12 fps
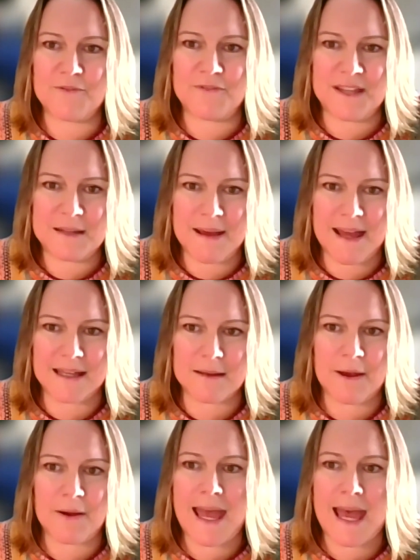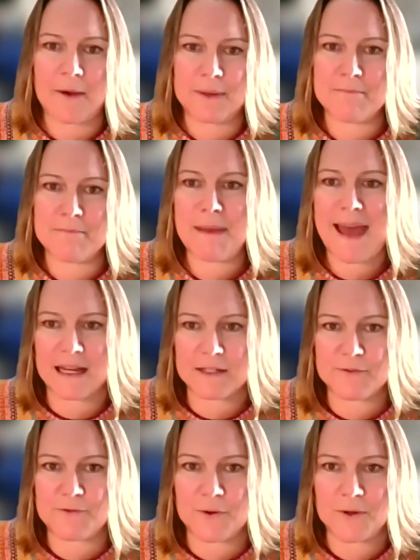feedback about how
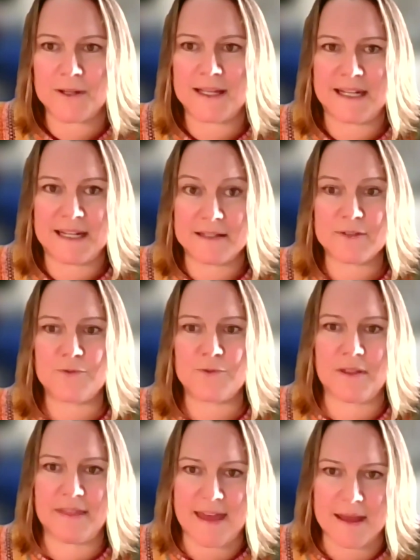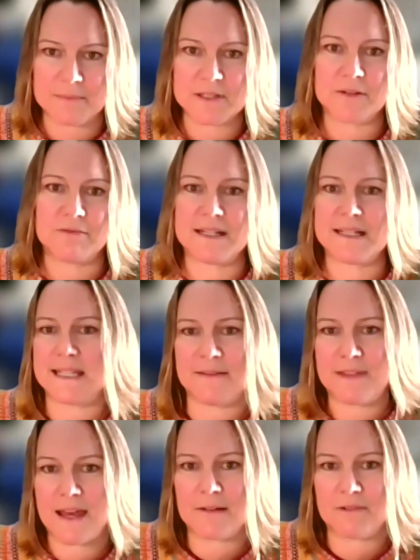impactful it is for them to
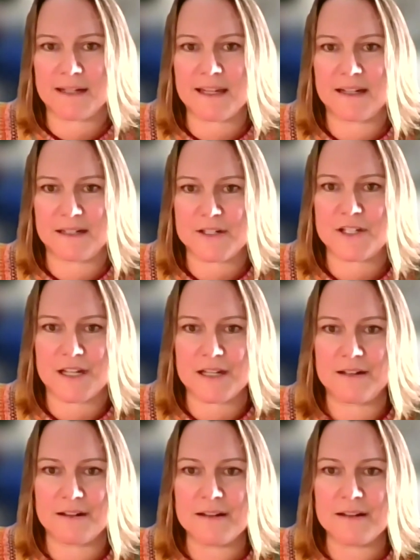receive that recognition.